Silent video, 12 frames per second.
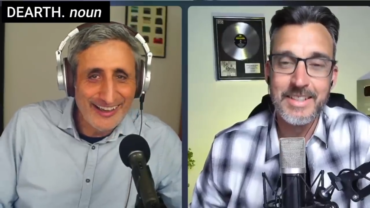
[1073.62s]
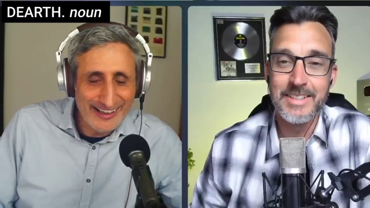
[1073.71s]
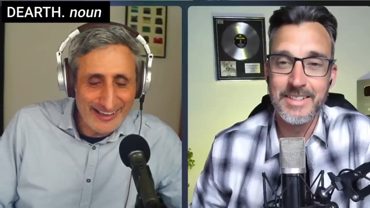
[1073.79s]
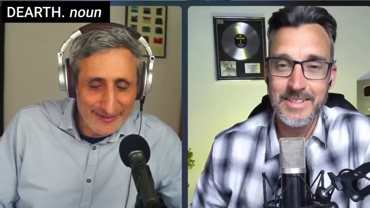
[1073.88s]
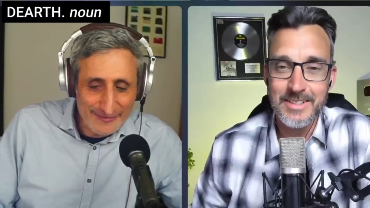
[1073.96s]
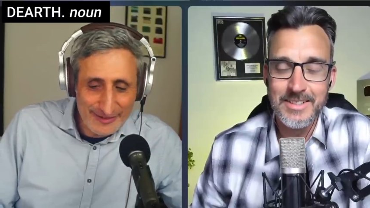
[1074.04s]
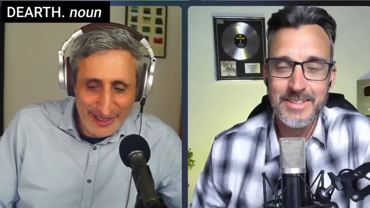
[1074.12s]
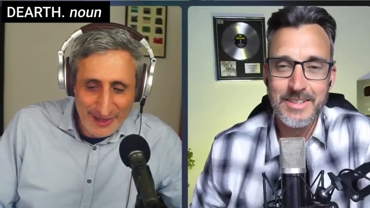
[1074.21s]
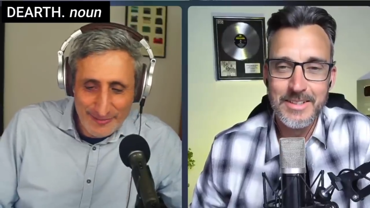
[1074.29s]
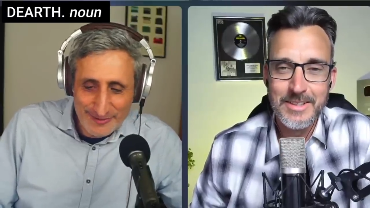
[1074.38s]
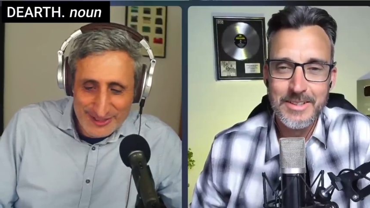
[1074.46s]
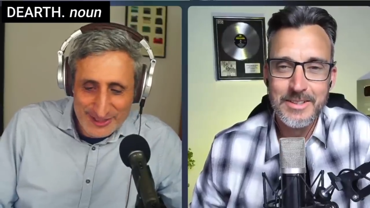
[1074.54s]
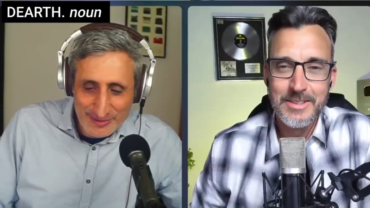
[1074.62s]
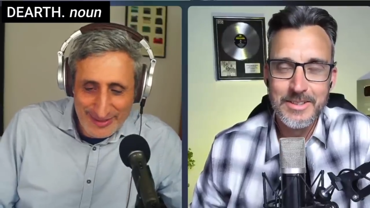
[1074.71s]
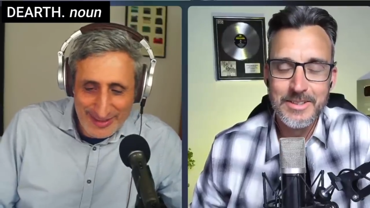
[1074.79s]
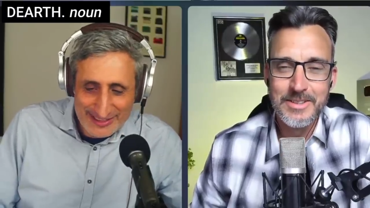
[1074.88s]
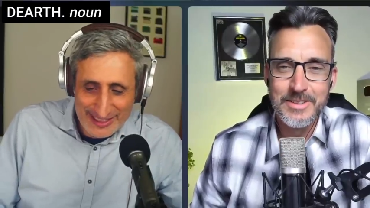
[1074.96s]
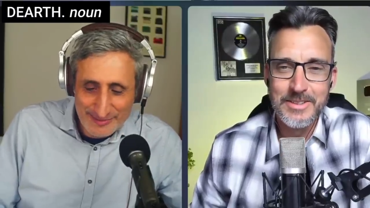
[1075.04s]
Speaker 1: uh, video just about
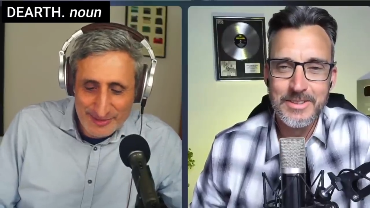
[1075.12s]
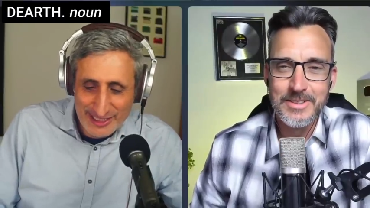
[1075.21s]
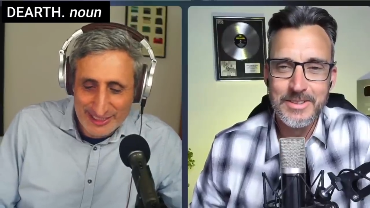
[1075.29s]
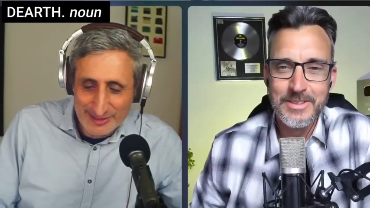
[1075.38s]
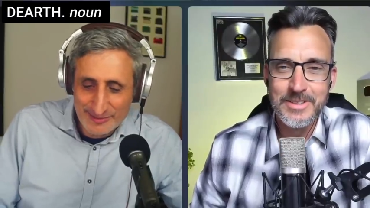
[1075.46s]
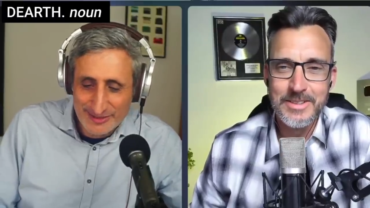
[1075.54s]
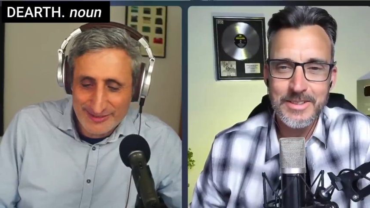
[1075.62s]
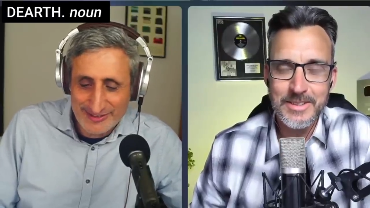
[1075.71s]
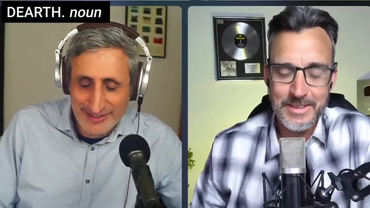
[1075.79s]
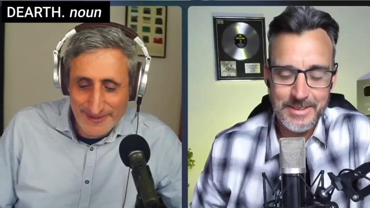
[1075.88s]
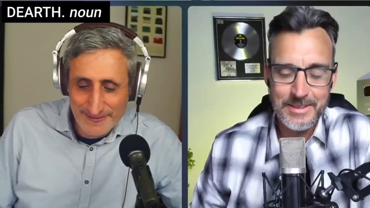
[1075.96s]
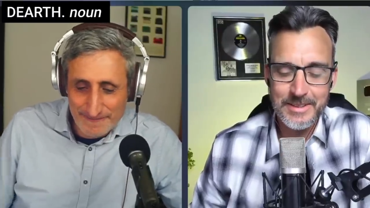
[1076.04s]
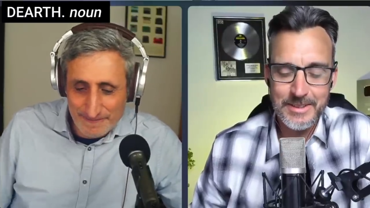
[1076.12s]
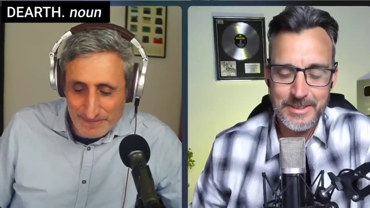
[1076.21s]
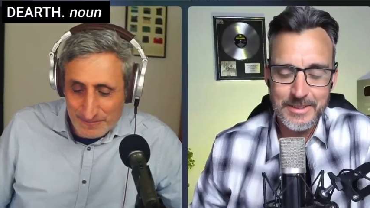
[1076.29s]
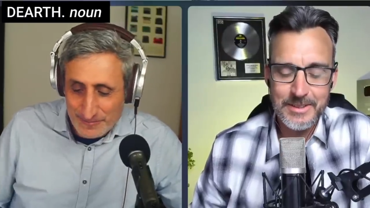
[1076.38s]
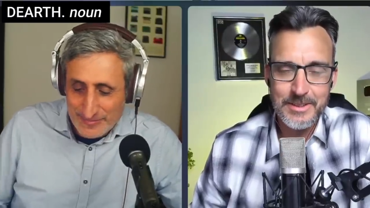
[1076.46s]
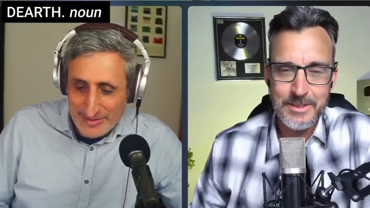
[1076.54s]
that subject. But um,
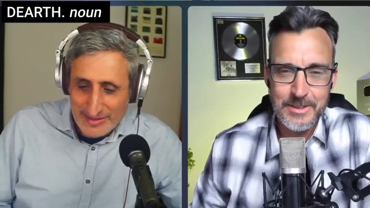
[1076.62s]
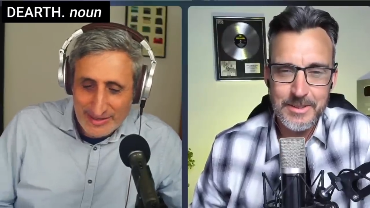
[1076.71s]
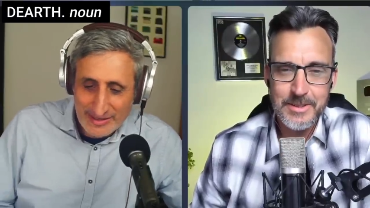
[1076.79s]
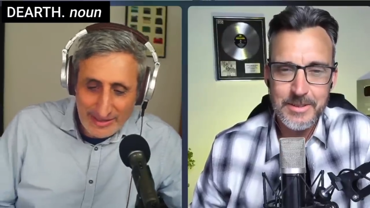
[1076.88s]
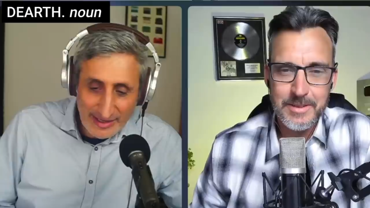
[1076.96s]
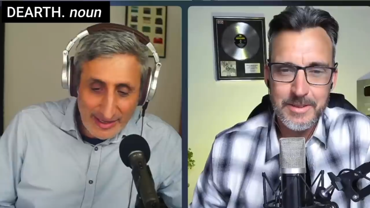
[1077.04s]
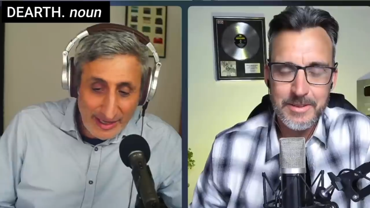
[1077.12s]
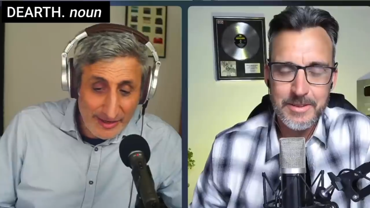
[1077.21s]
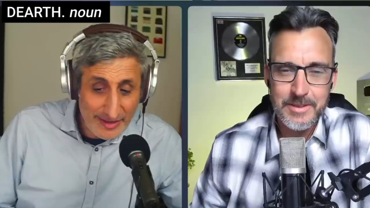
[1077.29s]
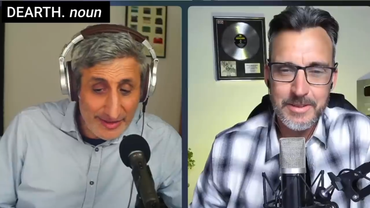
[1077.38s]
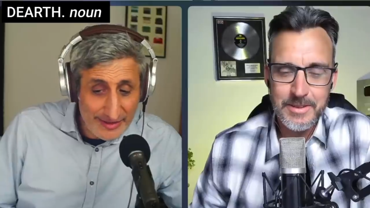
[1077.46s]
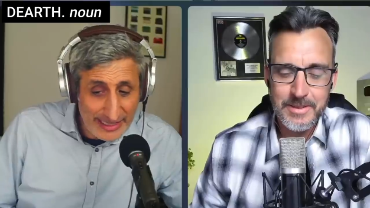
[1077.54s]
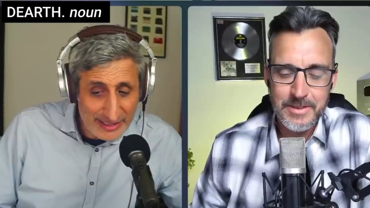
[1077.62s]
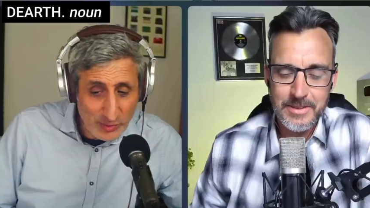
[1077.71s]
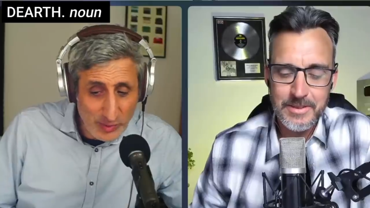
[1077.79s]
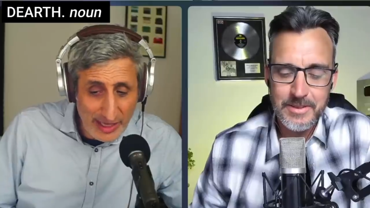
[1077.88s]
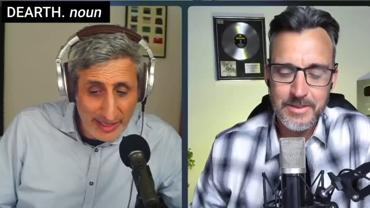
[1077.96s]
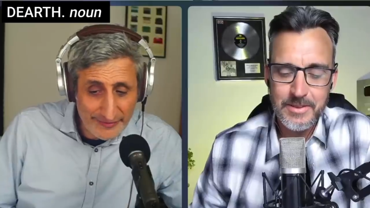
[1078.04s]
okay, the next
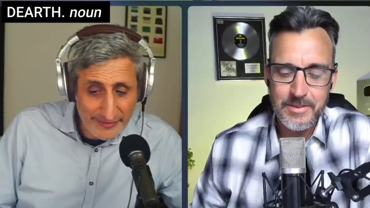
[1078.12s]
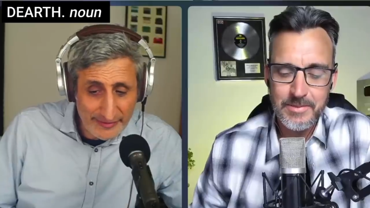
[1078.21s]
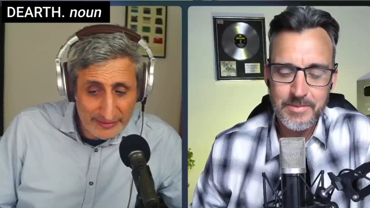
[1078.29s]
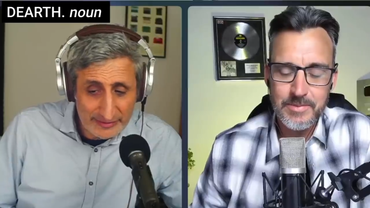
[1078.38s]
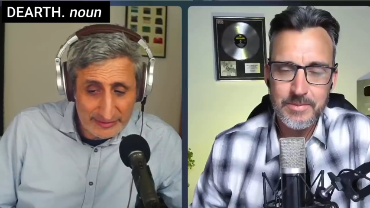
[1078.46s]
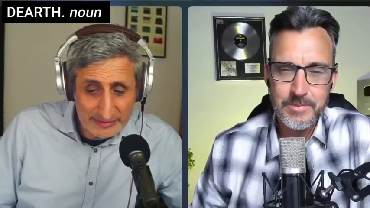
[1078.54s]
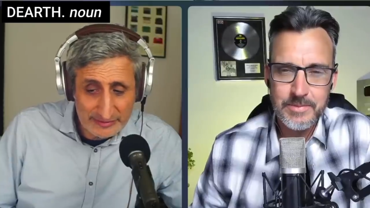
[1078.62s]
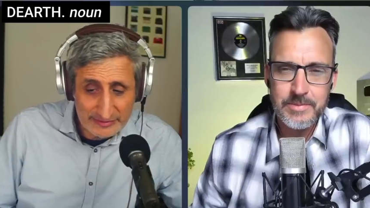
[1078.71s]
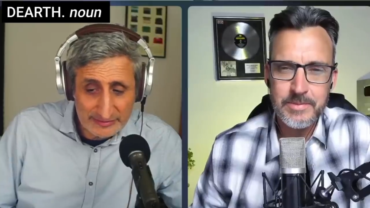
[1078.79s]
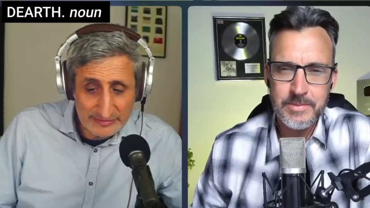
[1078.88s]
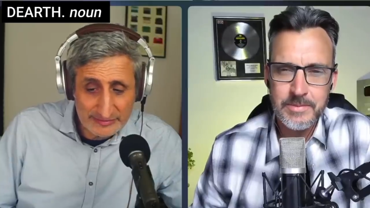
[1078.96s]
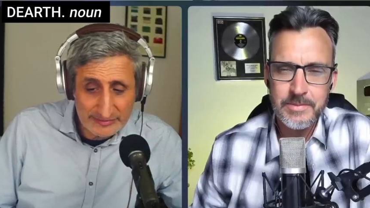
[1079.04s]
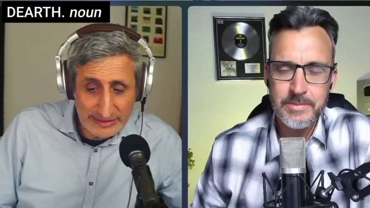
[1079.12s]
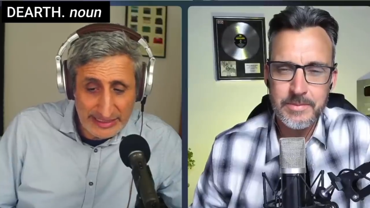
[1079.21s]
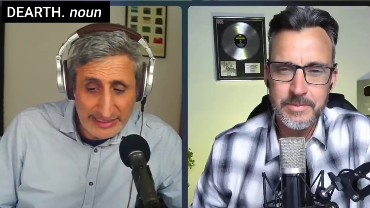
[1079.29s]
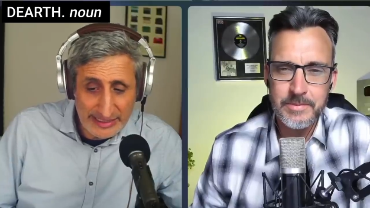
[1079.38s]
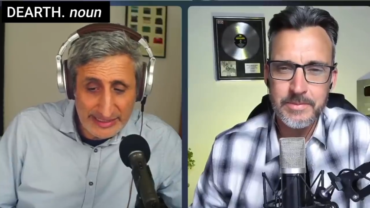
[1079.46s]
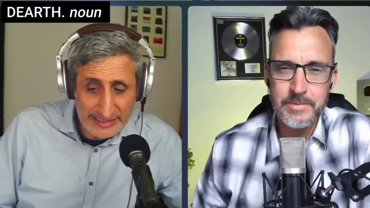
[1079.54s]
one
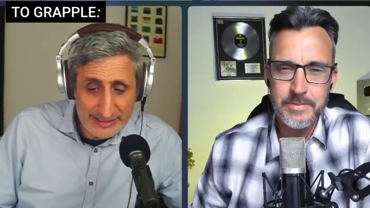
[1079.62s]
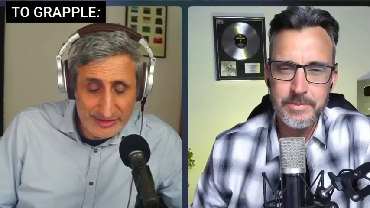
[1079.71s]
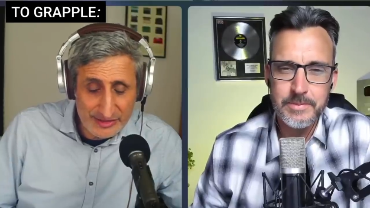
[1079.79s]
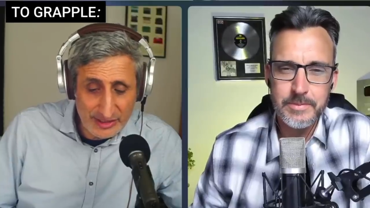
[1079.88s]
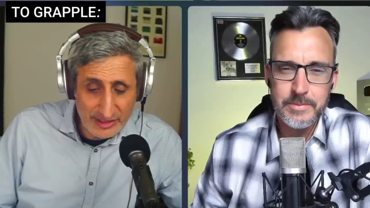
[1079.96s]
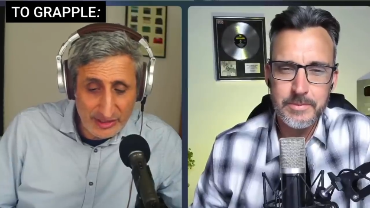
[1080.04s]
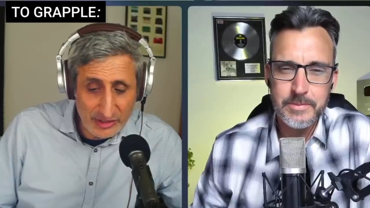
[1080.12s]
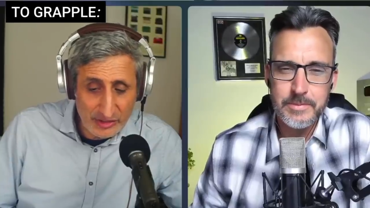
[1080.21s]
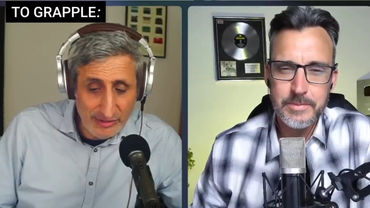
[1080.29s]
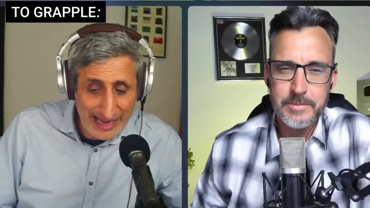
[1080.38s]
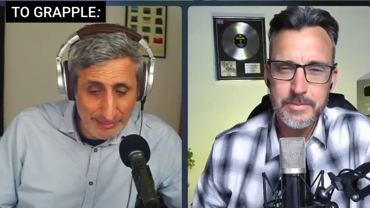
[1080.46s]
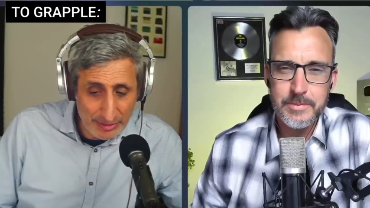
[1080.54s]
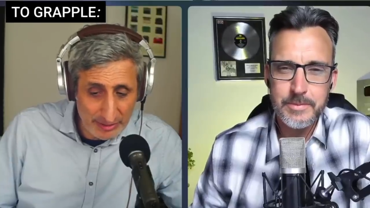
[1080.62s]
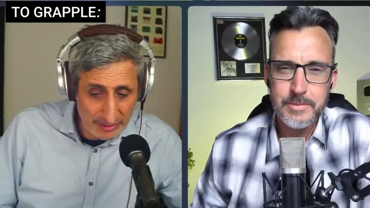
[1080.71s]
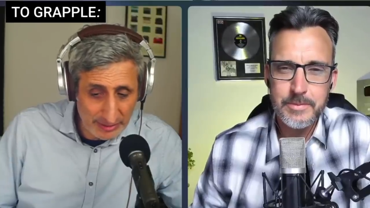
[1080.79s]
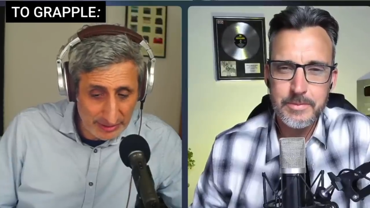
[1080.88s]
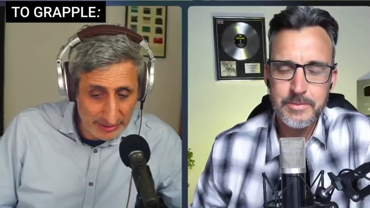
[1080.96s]
is mm-hmm. grapple.